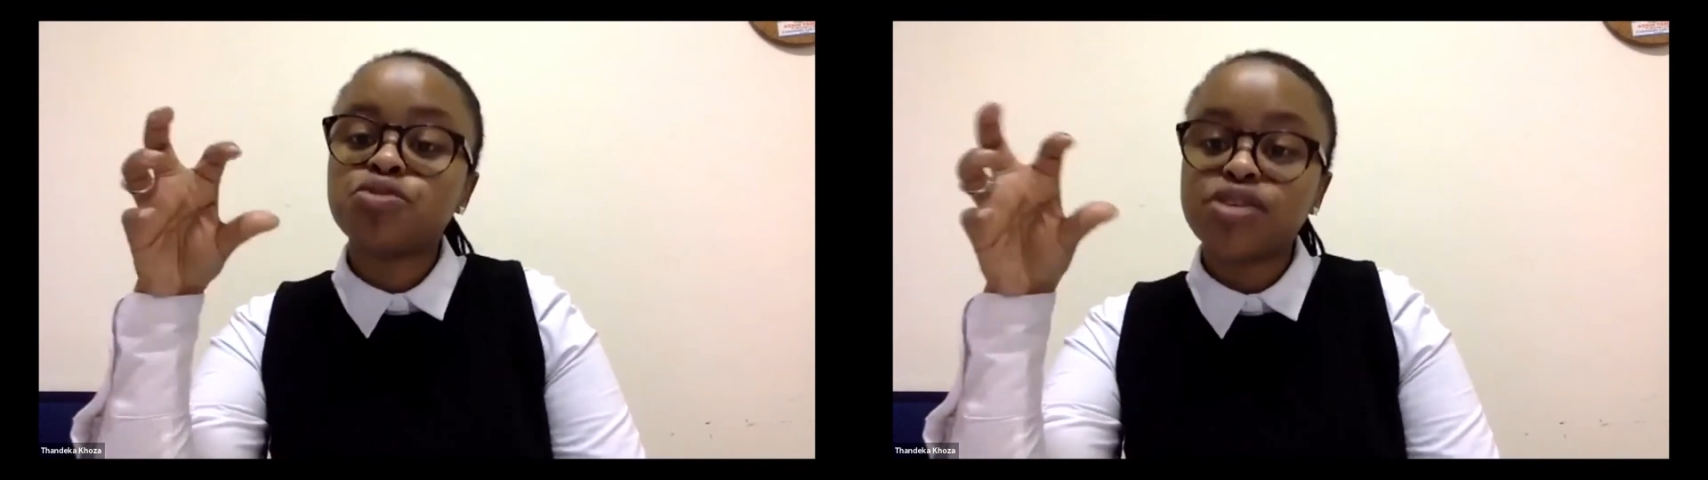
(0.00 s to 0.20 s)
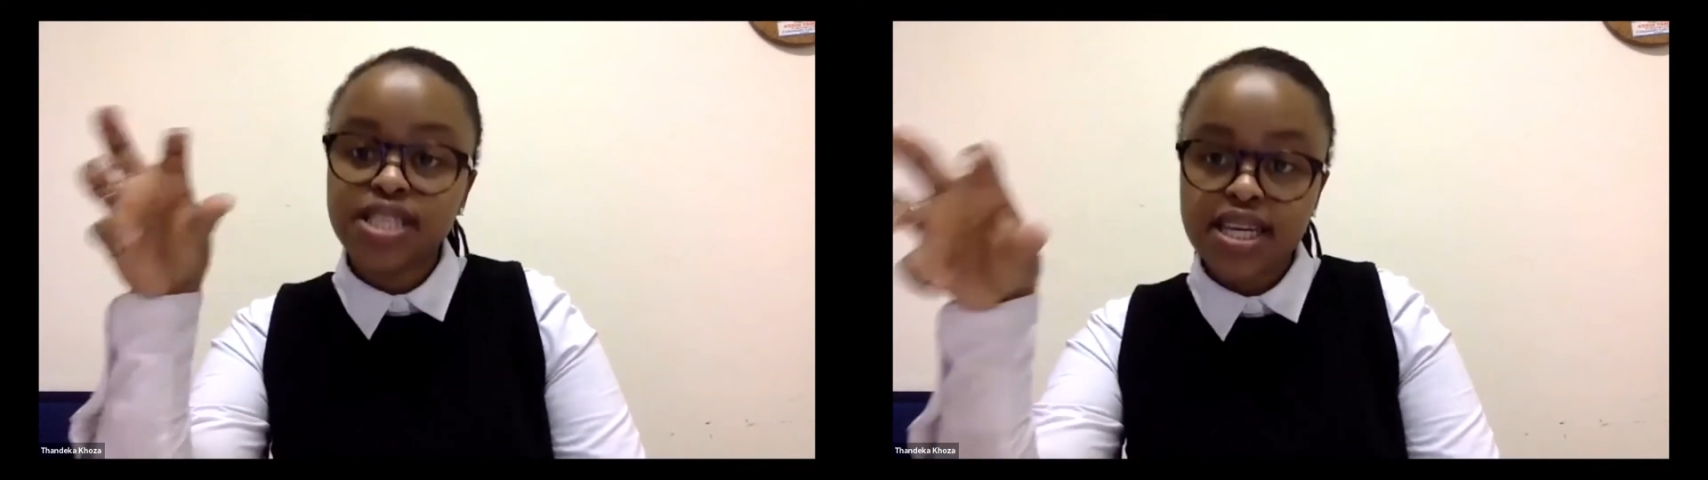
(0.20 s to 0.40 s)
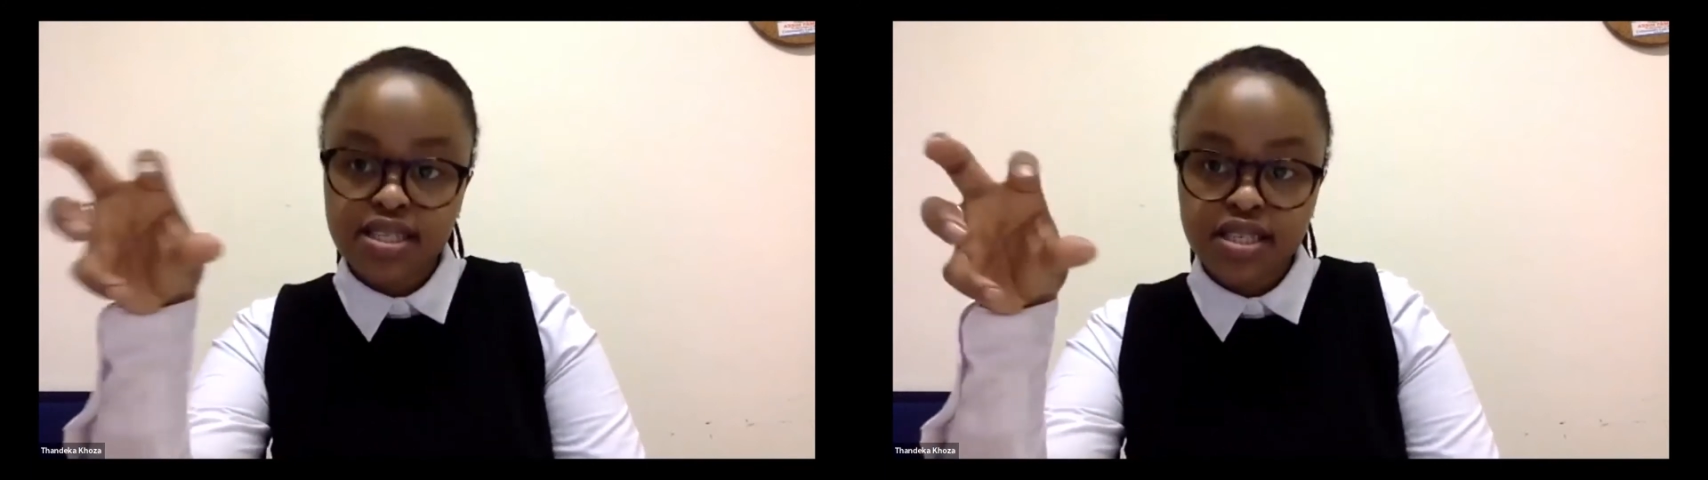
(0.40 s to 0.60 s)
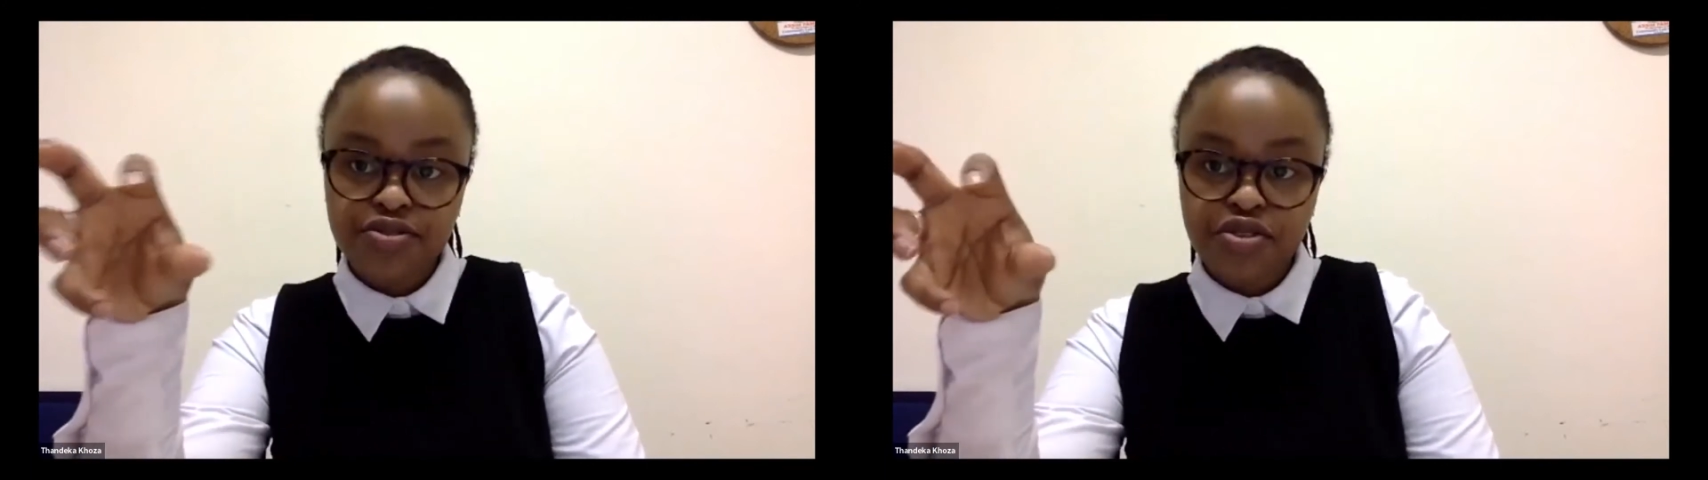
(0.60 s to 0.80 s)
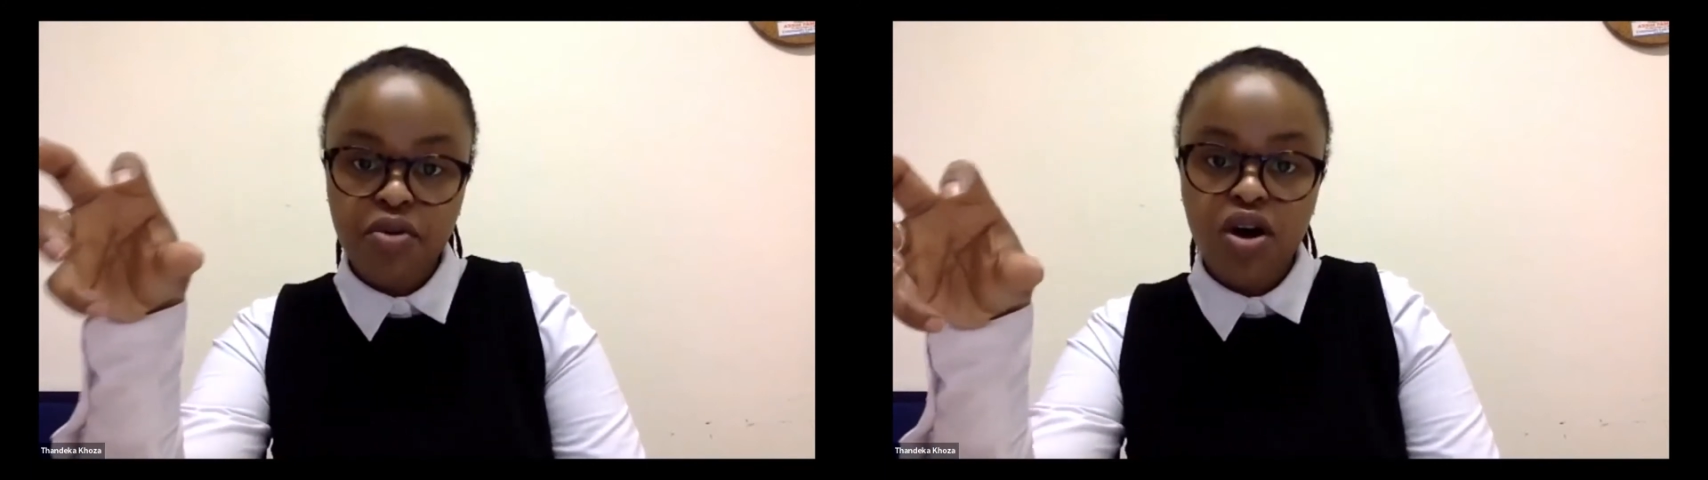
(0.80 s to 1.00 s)
protected
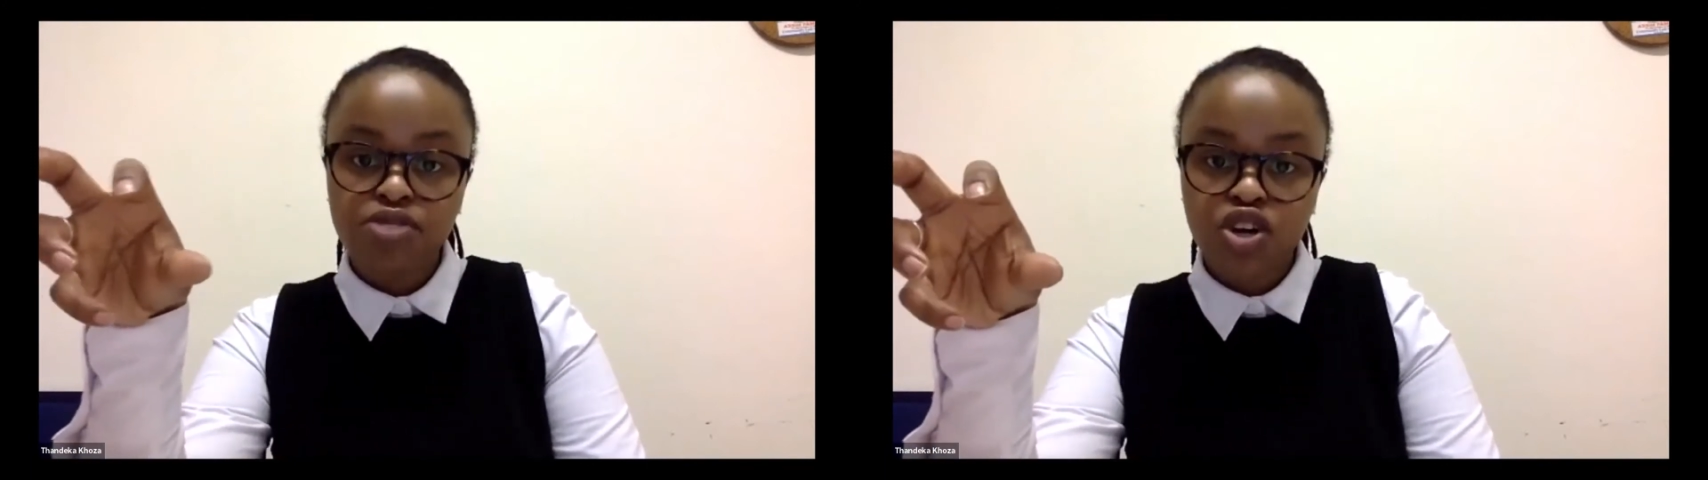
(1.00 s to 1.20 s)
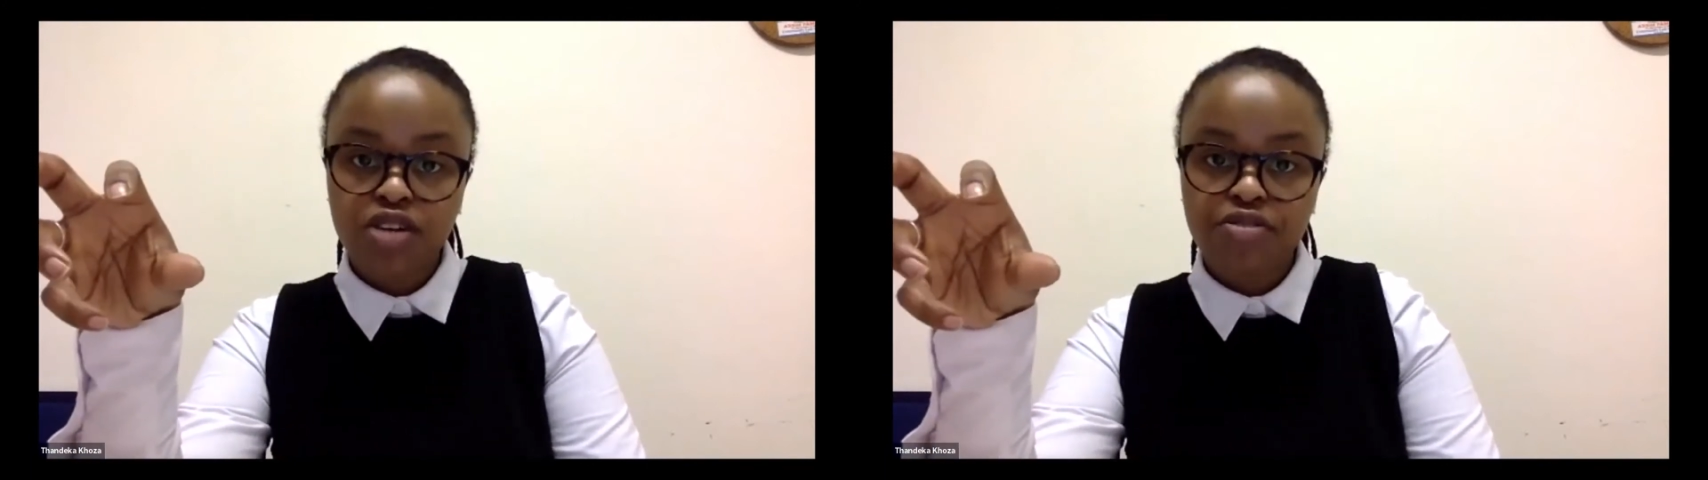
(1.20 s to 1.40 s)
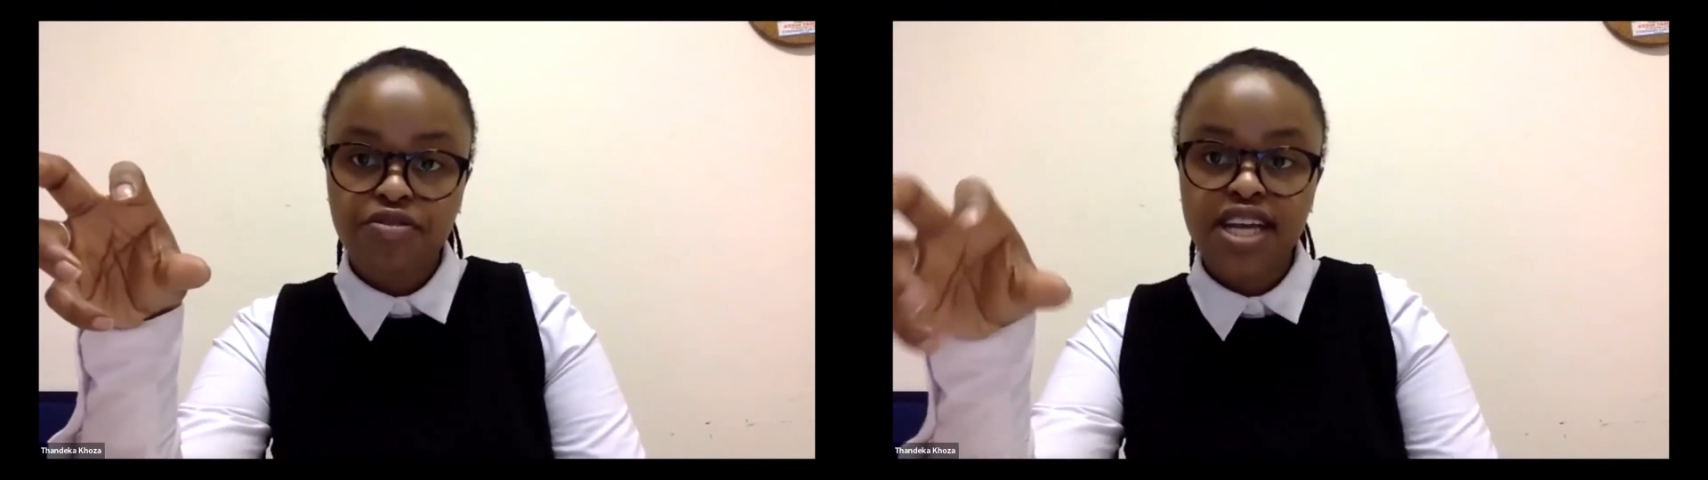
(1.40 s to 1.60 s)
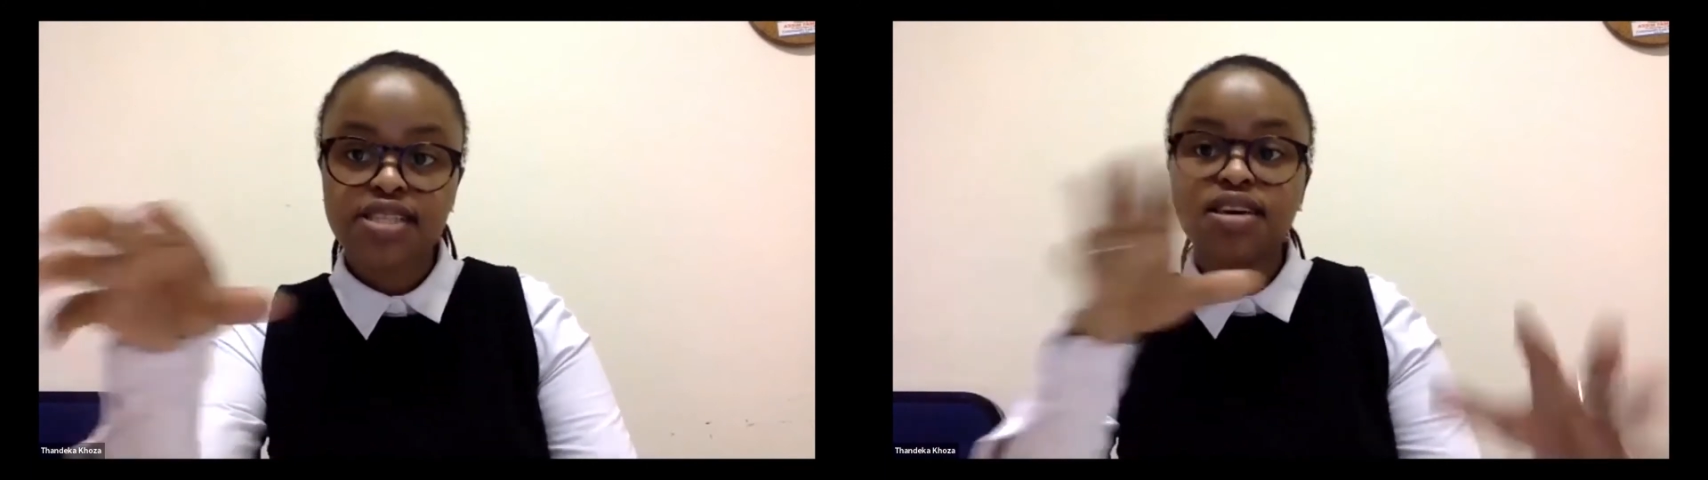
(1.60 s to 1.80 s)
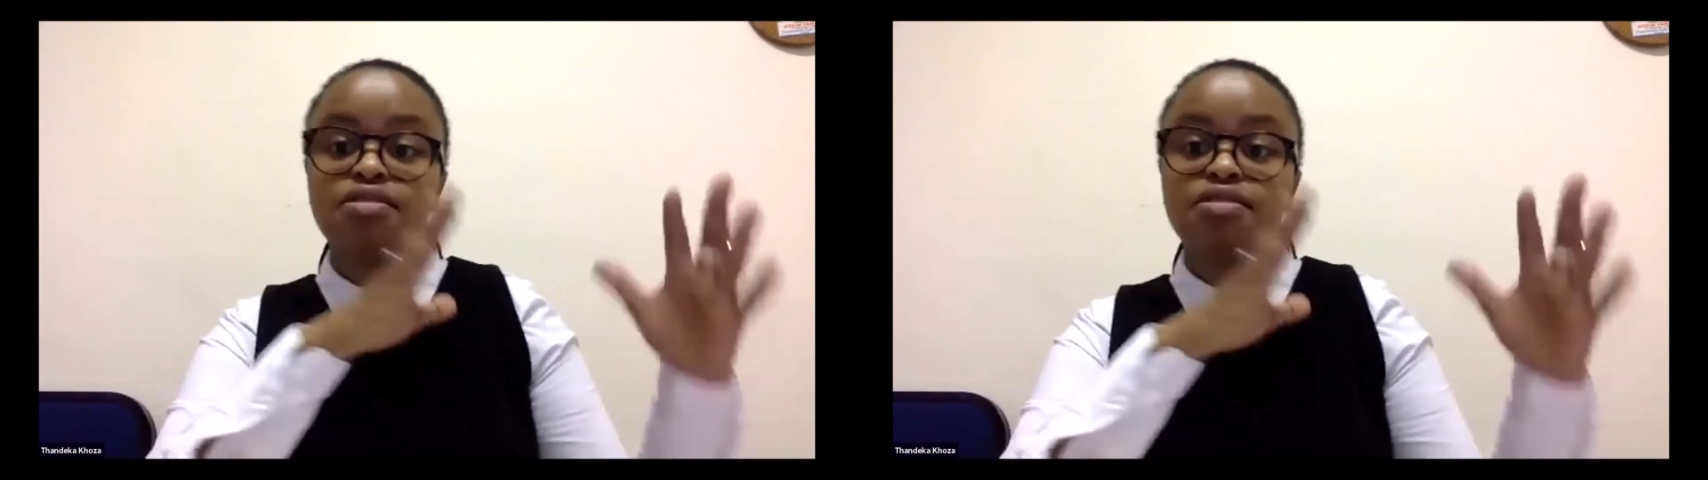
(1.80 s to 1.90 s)
from armed conflict